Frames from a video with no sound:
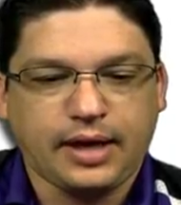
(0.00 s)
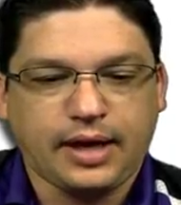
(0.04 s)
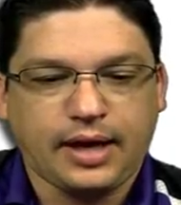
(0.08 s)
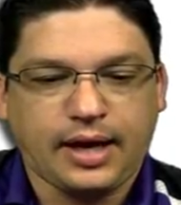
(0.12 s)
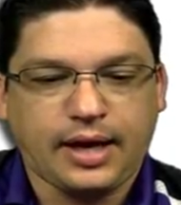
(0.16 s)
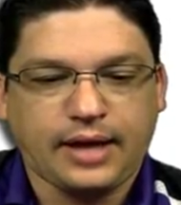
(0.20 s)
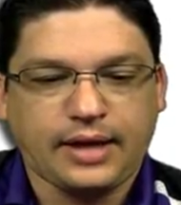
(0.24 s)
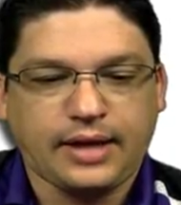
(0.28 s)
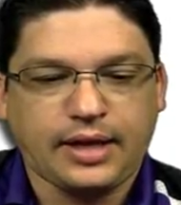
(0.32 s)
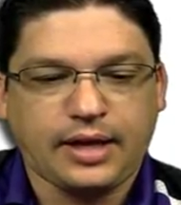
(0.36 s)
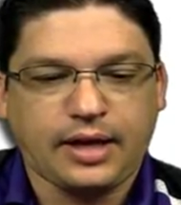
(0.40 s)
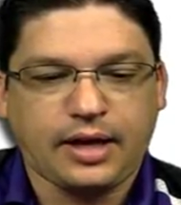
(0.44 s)

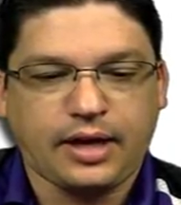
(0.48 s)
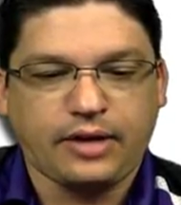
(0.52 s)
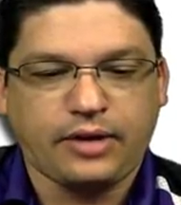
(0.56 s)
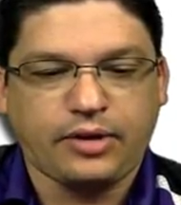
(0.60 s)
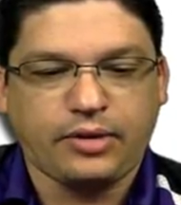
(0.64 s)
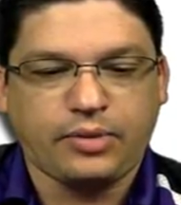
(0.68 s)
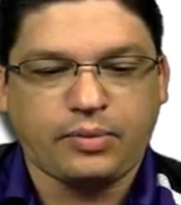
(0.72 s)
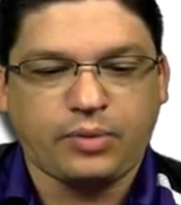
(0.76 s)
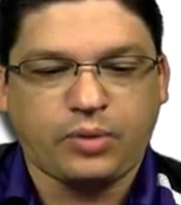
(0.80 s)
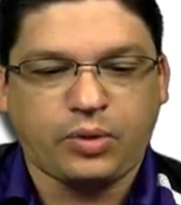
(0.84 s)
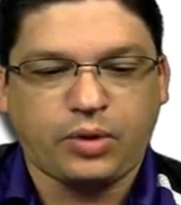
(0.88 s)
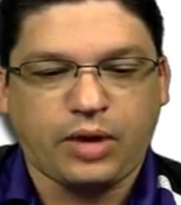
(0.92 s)
And then
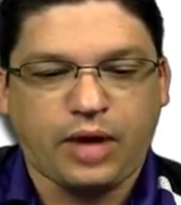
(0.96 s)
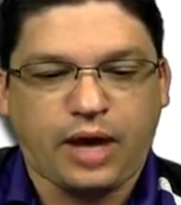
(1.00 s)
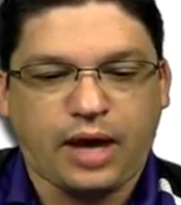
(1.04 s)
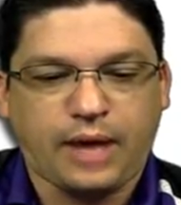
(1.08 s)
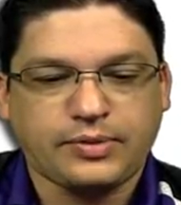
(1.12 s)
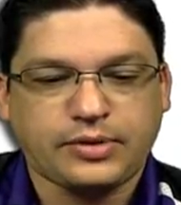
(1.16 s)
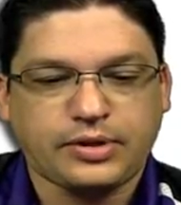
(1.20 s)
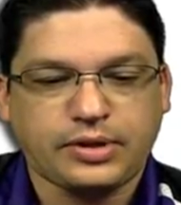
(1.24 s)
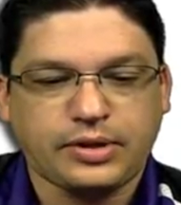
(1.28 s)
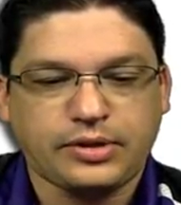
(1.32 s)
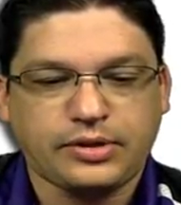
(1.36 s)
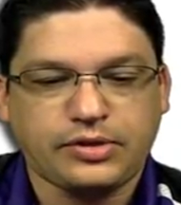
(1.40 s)
under more
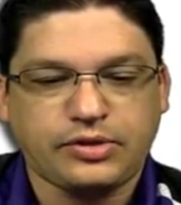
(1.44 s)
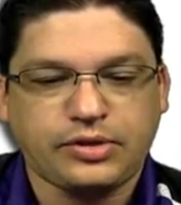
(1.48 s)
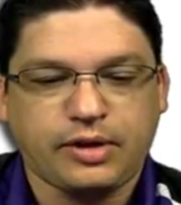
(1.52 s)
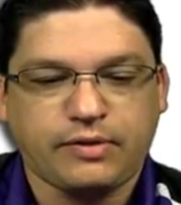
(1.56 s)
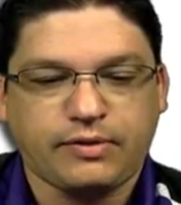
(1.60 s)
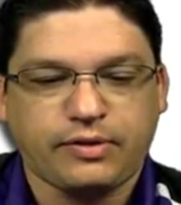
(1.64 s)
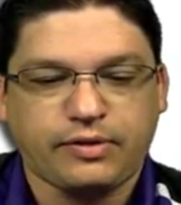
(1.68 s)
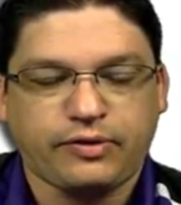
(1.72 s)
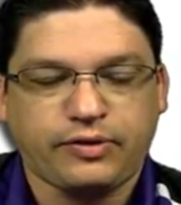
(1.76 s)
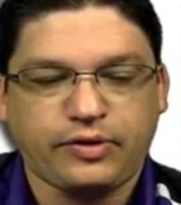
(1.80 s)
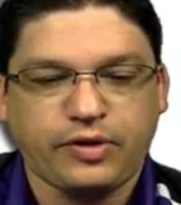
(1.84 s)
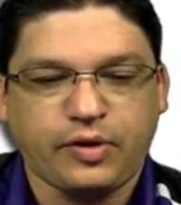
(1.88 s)
options, you
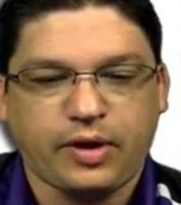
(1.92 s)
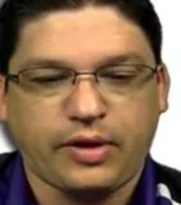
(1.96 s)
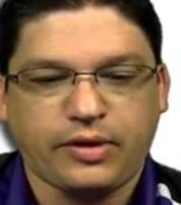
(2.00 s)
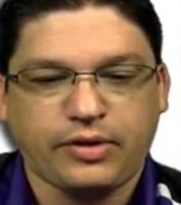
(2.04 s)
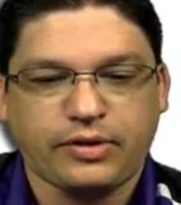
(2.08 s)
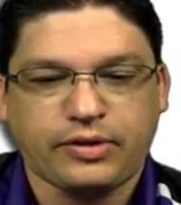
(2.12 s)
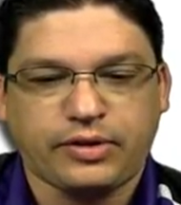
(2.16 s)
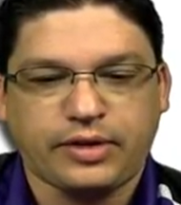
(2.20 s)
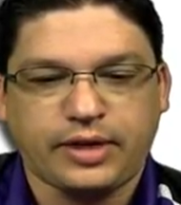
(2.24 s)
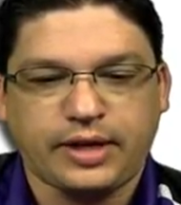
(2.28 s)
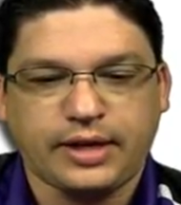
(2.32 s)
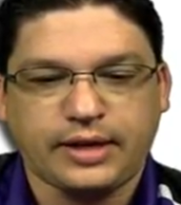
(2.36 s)
have a few
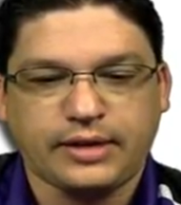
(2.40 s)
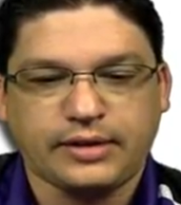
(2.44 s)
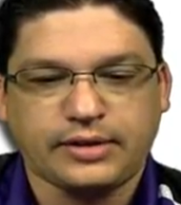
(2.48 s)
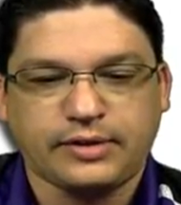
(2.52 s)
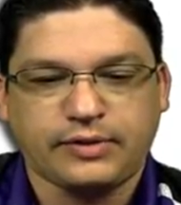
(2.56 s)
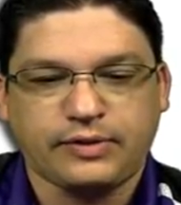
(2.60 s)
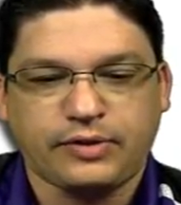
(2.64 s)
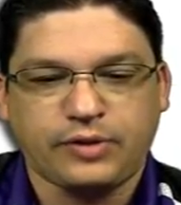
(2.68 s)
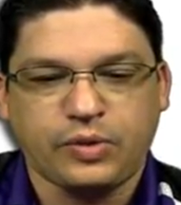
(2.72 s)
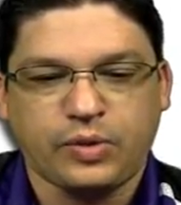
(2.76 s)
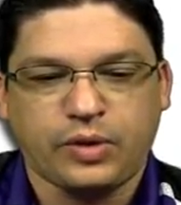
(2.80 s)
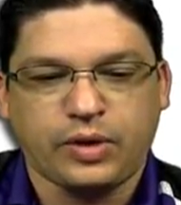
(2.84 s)
other things
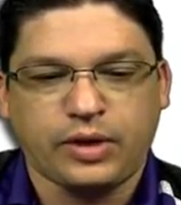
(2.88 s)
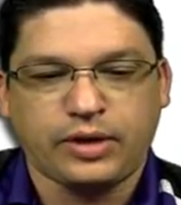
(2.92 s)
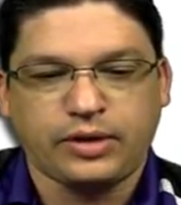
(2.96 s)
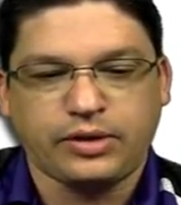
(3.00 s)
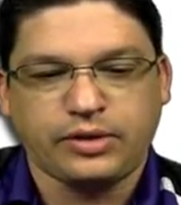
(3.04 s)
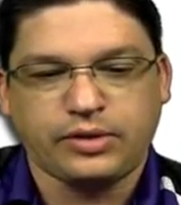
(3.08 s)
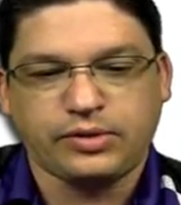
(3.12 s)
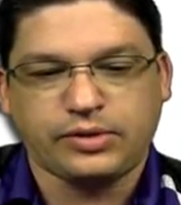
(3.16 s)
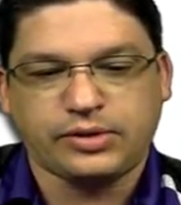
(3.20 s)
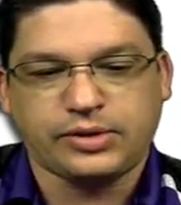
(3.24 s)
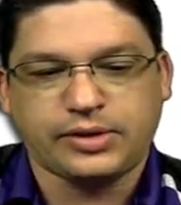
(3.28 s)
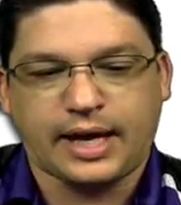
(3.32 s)
if you want to
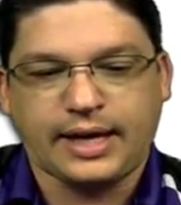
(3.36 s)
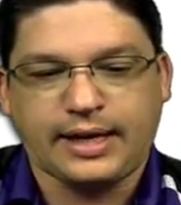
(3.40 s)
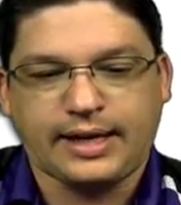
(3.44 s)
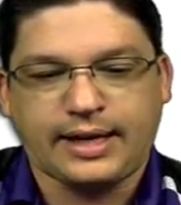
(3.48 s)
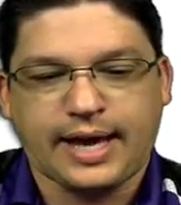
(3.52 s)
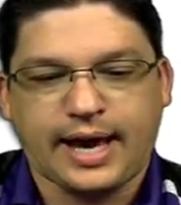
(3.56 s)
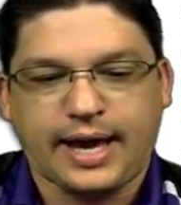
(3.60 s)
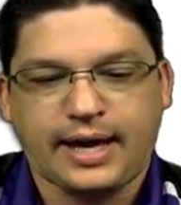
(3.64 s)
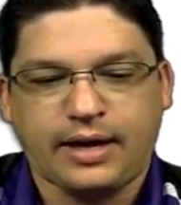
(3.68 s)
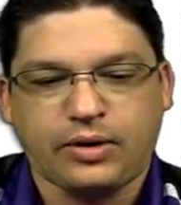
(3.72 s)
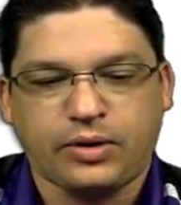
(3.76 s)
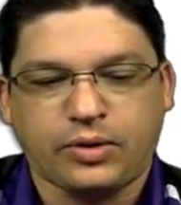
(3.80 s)
do site
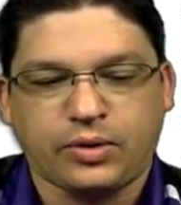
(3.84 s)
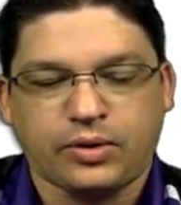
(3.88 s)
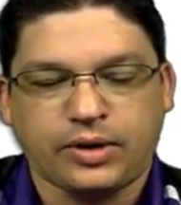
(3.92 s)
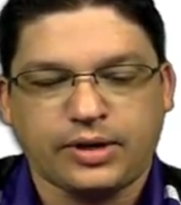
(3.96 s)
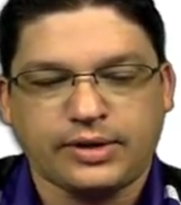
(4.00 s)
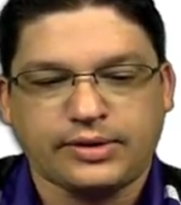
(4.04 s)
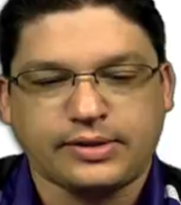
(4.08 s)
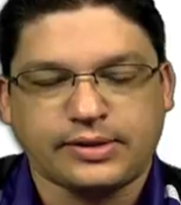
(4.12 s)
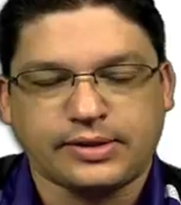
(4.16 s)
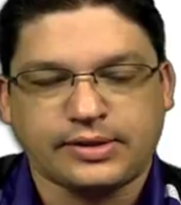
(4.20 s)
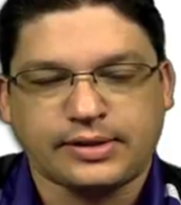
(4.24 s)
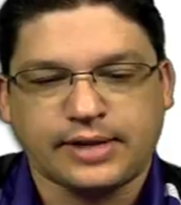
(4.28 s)

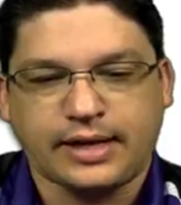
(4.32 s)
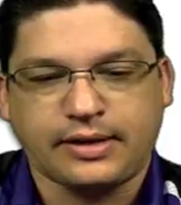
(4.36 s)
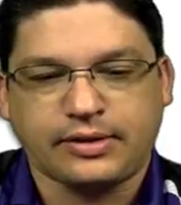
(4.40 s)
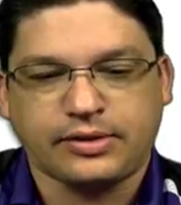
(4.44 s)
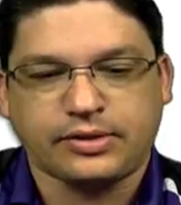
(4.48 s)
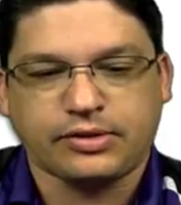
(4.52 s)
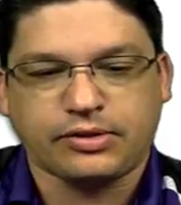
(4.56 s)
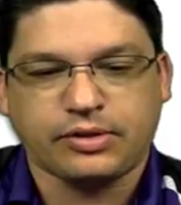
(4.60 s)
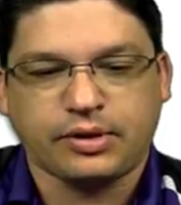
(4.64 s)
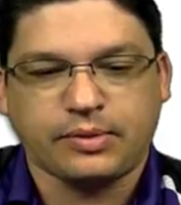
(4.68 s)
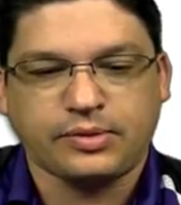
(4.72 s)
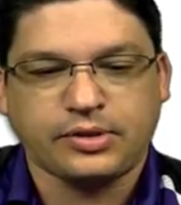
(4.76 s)
categories and site
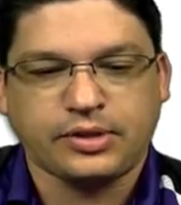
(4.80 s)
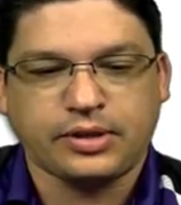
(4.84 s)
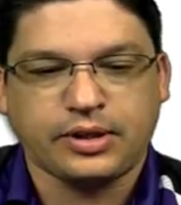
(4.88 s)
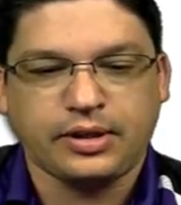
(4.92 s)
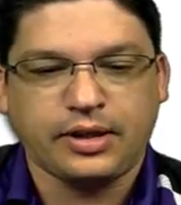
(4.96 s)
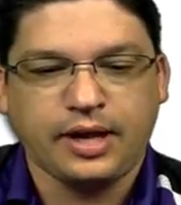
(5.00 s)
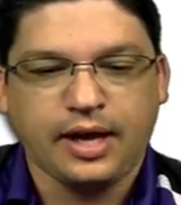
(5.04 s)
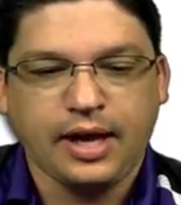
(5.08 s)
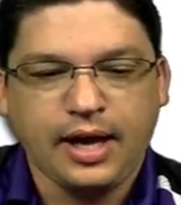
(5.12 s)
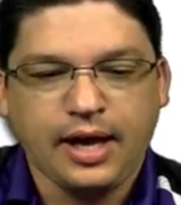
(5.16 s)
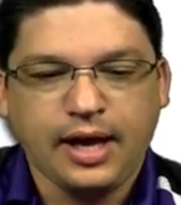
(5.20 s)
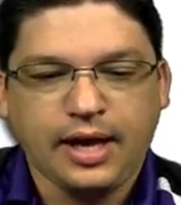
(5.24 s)
description.